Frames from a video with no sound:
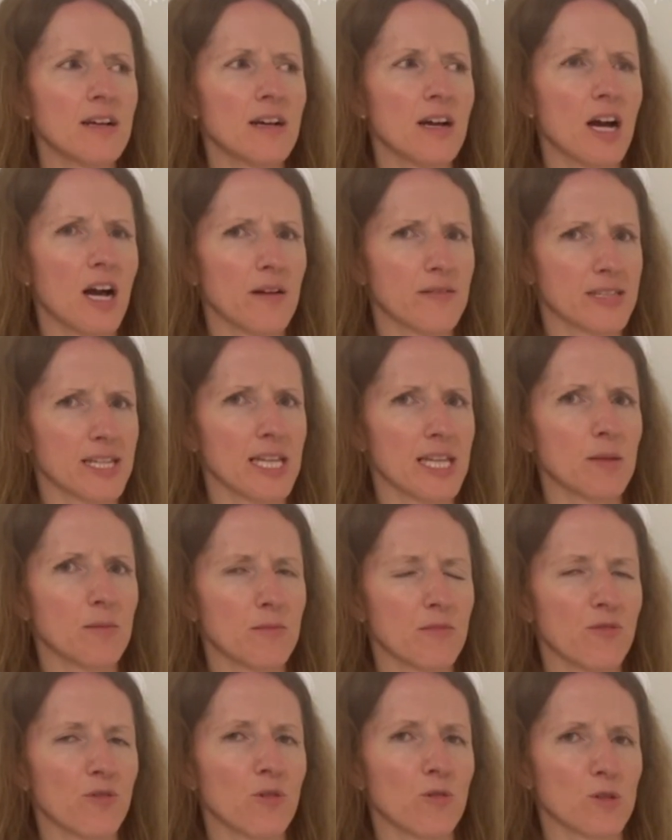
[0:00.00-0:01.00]
I've seen them
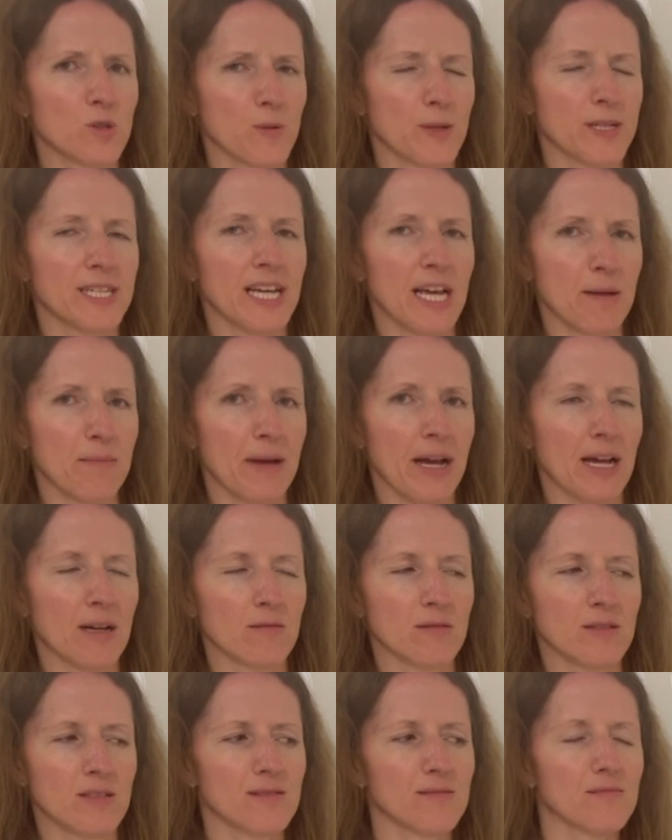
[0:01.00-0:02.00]
for
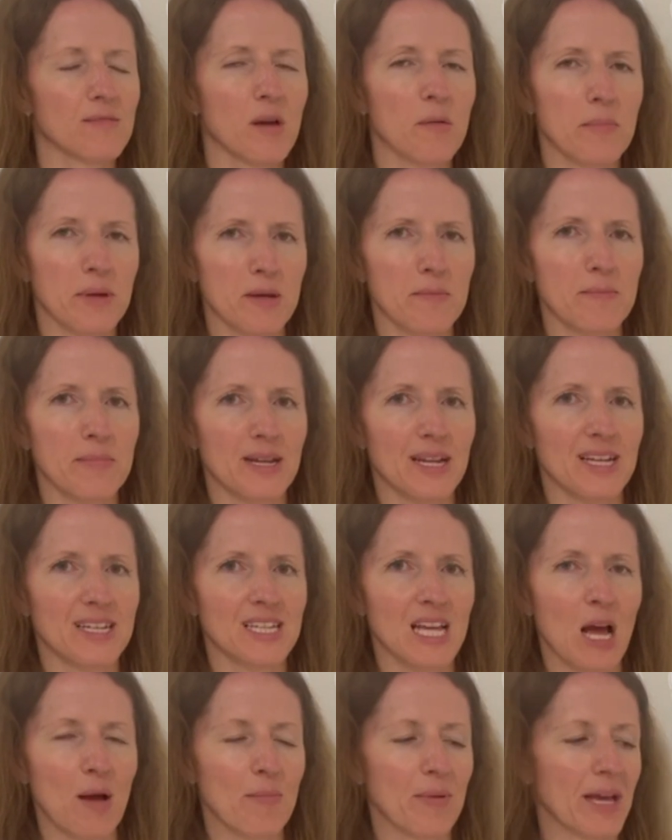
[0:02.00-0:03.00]
£28 and been a bit less
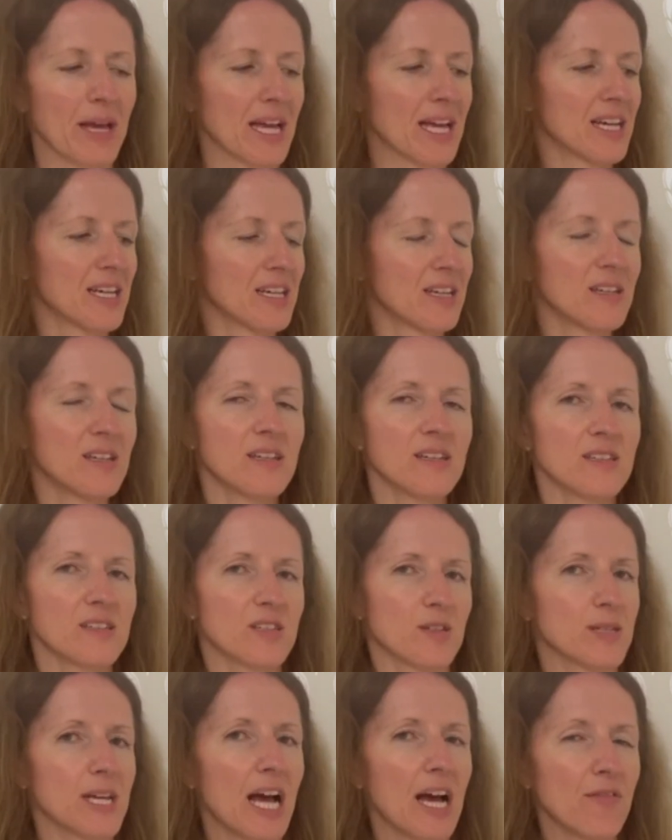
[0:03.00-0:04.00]
happy. So
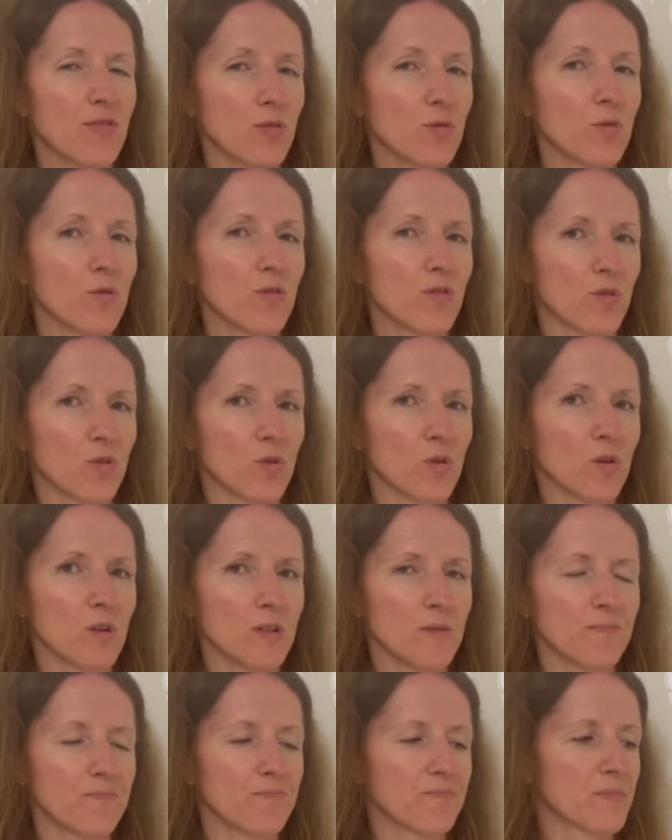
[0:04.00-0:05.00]
to have all four
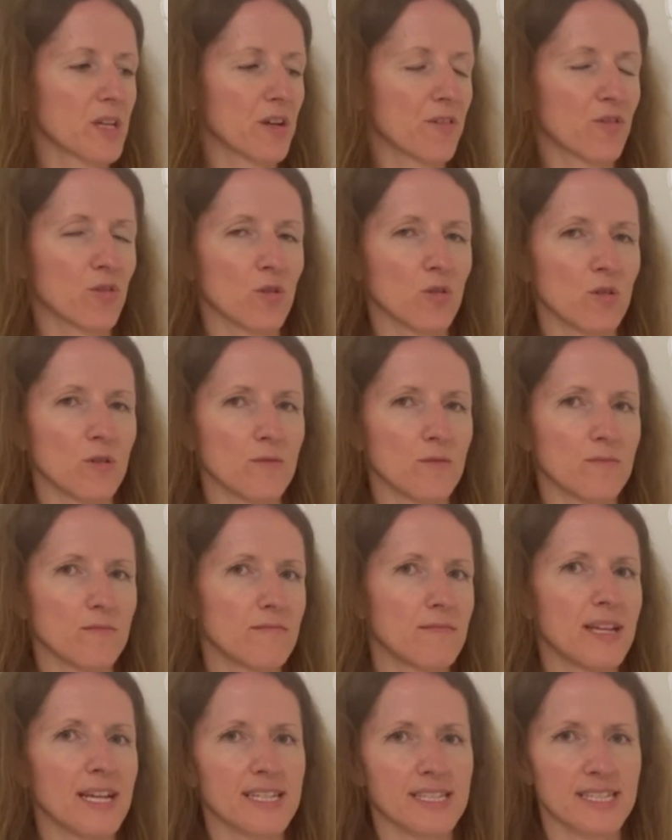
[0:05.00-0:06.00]
for
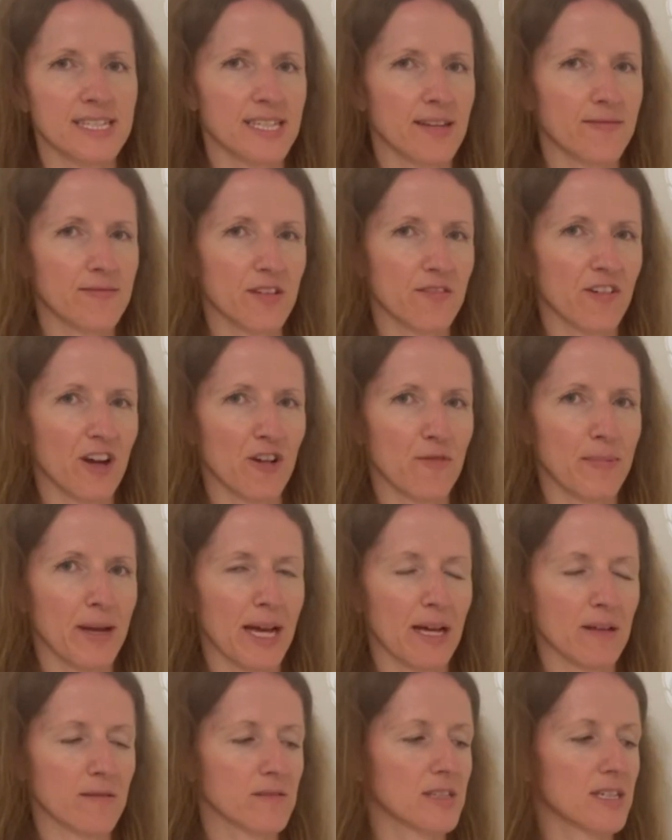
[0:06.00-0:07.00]
less than
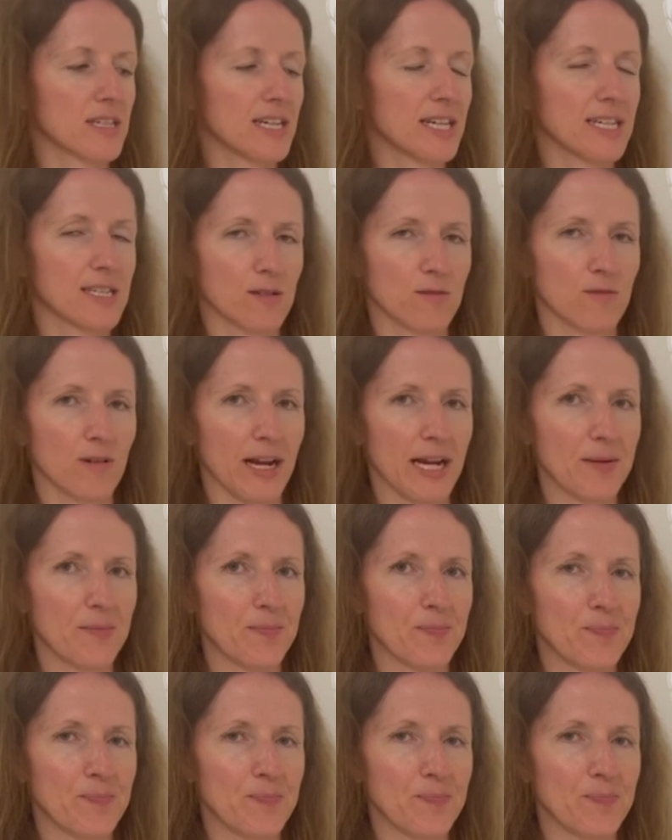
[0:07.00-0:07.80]
£75 is great.